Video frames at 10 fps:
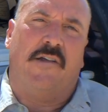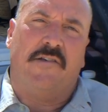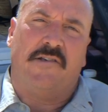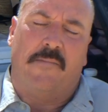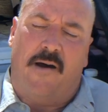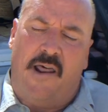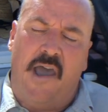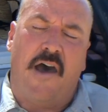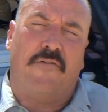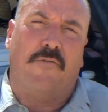This is about
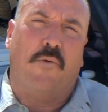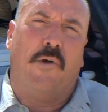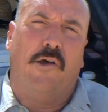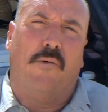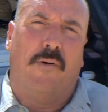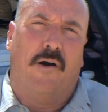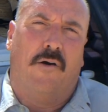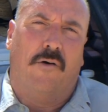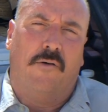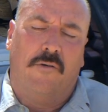half of a
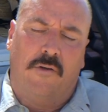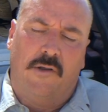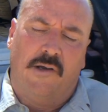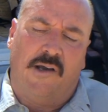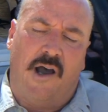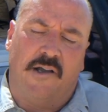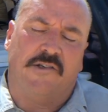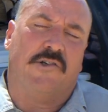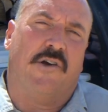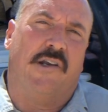wheelbarrow
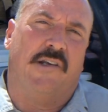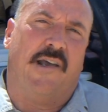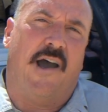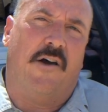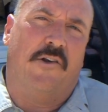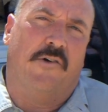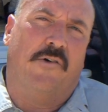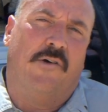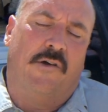concentrated down to